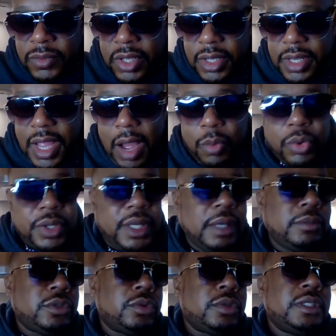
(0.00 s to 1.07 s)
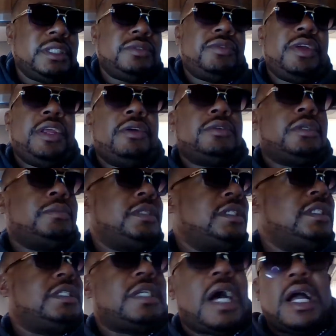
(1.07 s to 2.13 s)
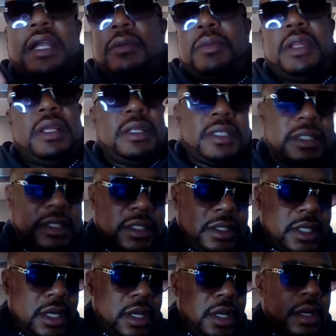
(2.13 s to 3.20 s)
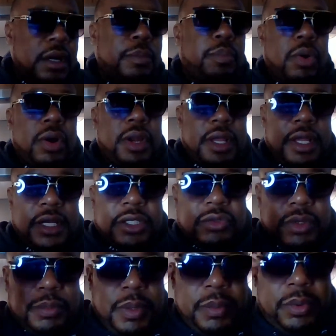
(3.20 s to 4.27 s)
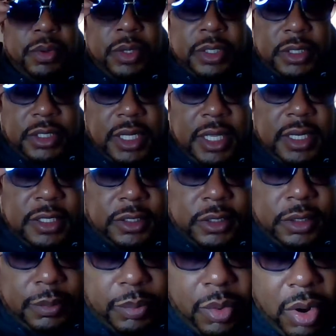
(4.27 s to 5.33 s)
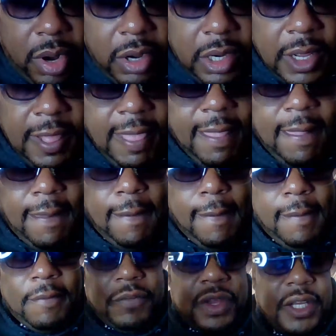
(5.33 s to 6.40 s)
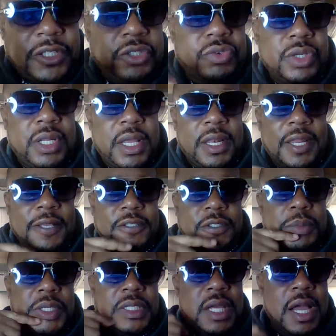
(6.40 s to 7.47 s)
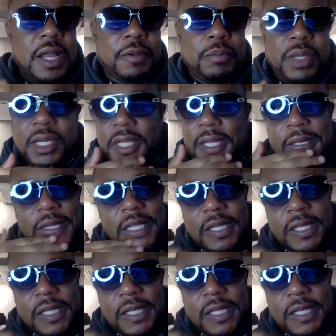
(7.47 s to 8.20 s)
Yeah, I will keep doing these videos. I'm just documenting. This is a part of history. People don't understand this is a part of history that needs to be documented.